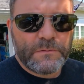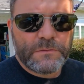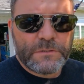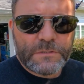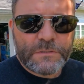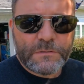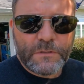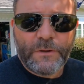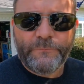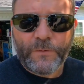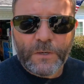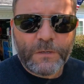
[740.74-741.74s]
just
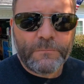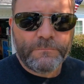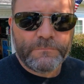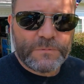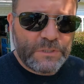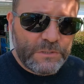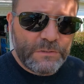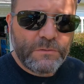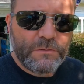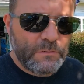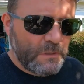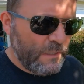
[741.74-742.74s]
affirm to
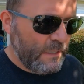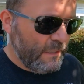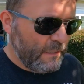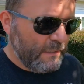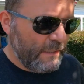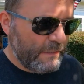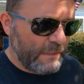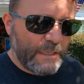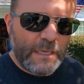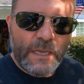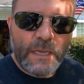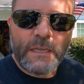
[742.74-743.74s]
you that the
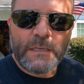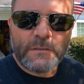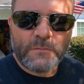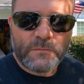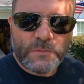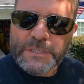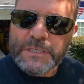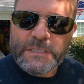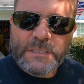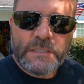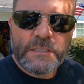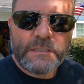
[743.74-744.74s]
guy
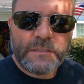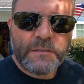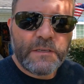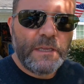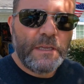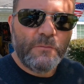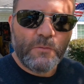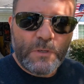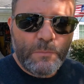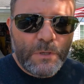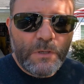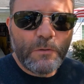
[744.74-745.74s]
redid and
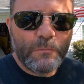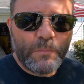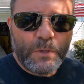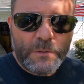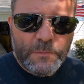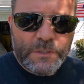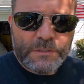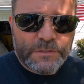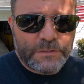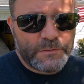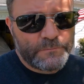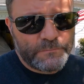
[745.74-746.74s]
rebuilt pretty
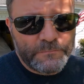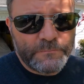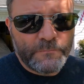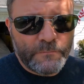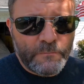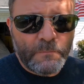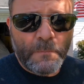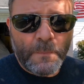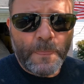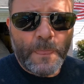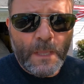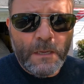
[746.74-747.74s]
much
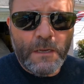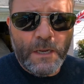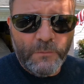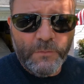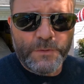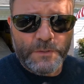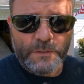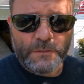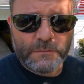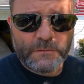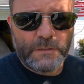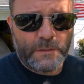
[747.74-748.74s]
everything.
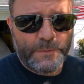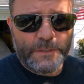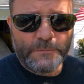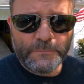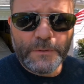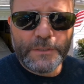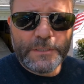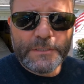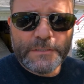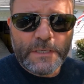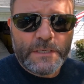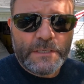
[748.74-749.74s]
I mean, when he
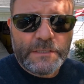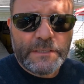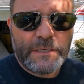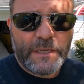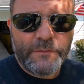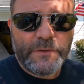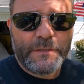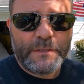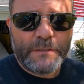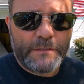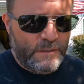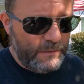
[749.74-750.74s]
said he did
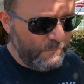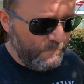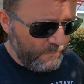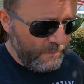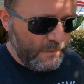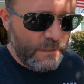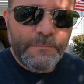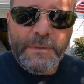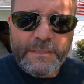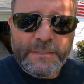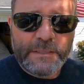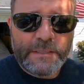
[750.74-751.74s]
everything, he
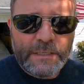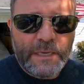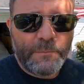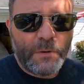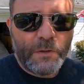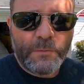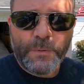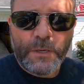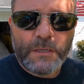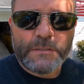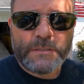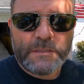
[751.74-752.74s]
meant it. He kept all the
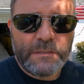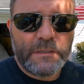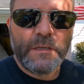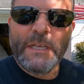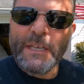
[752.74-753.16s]
parts. He